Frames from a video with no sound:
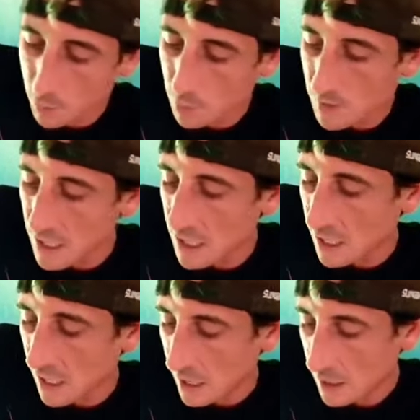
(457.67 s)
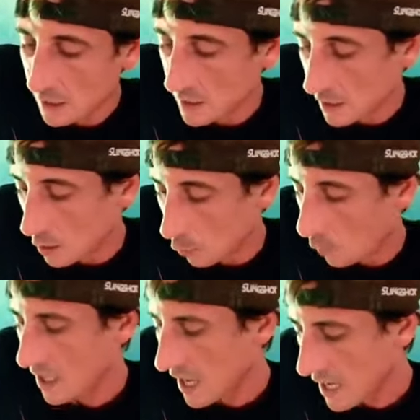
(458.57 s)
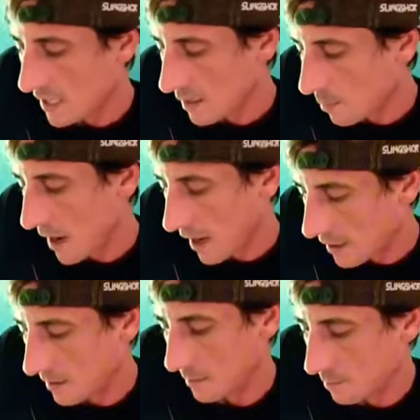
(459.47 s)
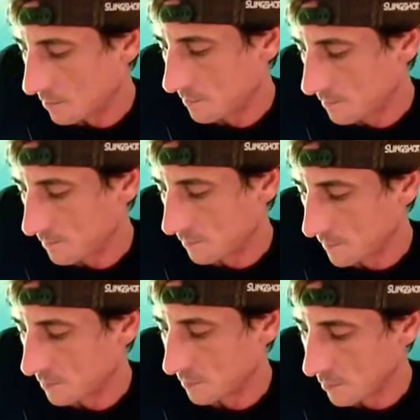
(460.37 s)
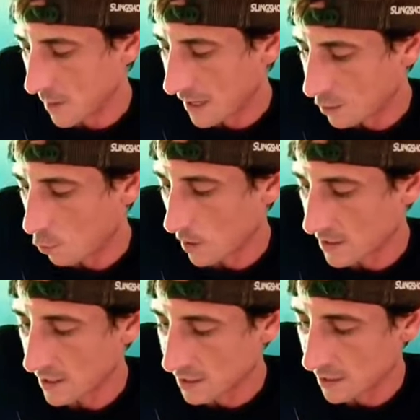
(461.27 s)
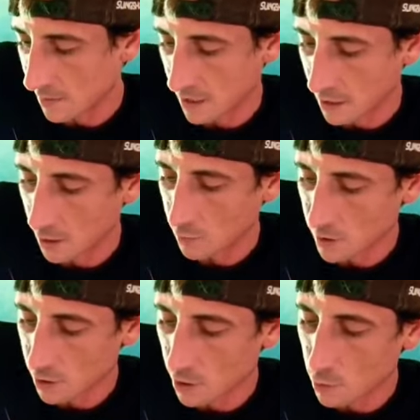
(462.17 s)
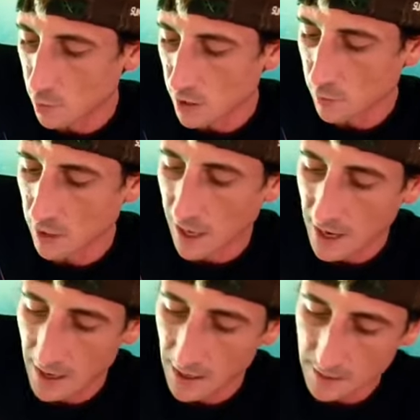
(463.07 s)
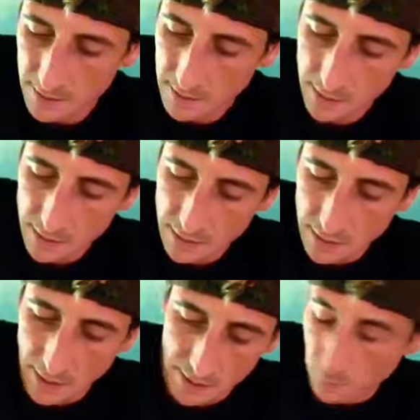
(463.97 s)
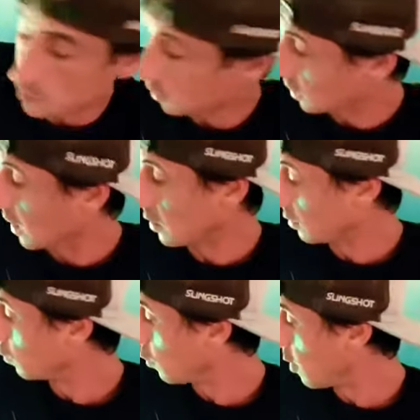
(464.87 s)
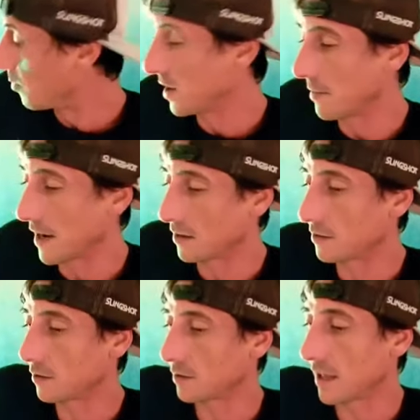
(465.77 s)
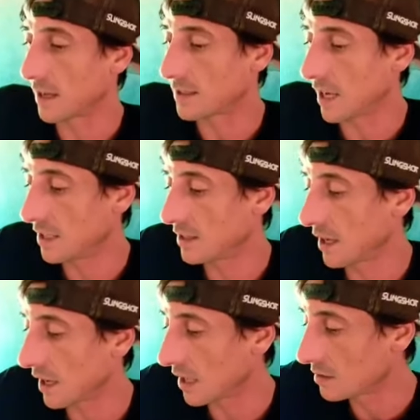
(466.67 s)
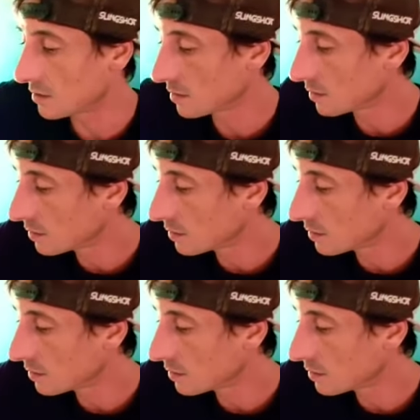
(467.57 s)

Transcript: would be re getting the pack back to where it needs to be, you know? We started really, really hot, and then we just got a whooping, man, on the last eight tickets.